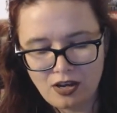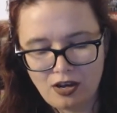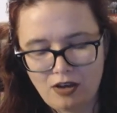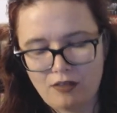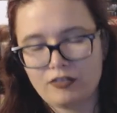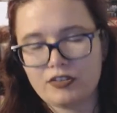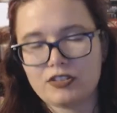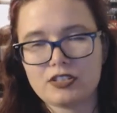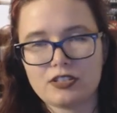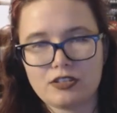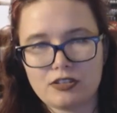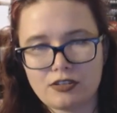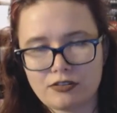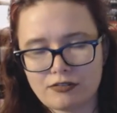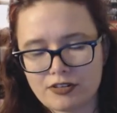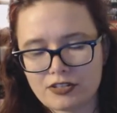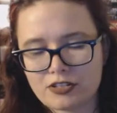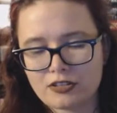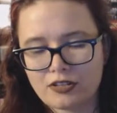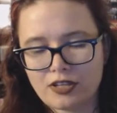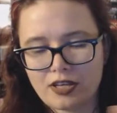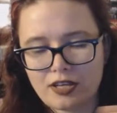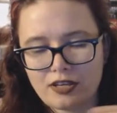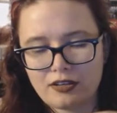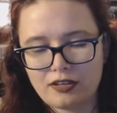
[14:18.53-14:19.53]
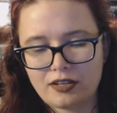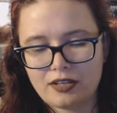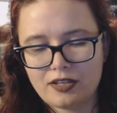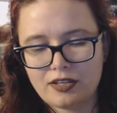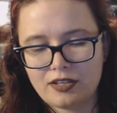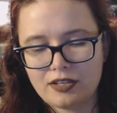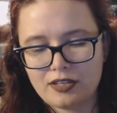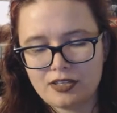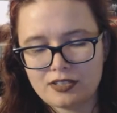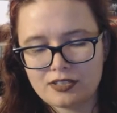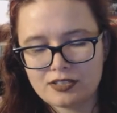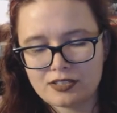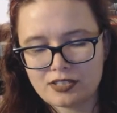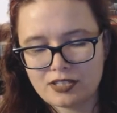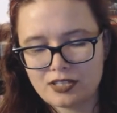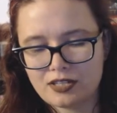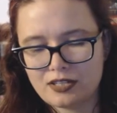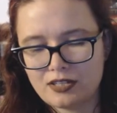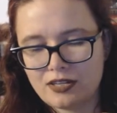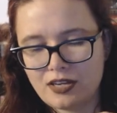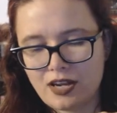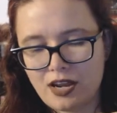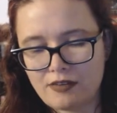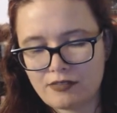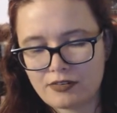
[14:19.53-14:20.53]
Obviously, the original Alien is
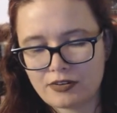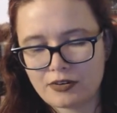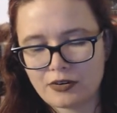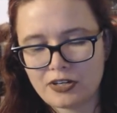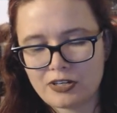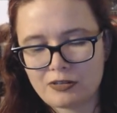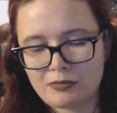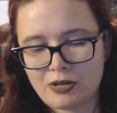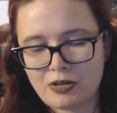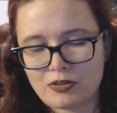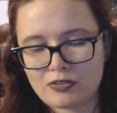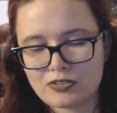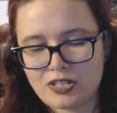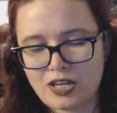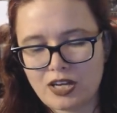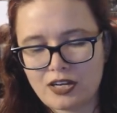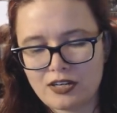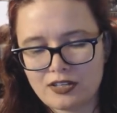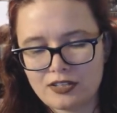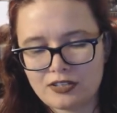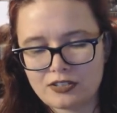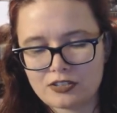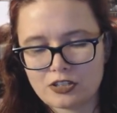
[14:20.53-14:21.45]
never going to be outdone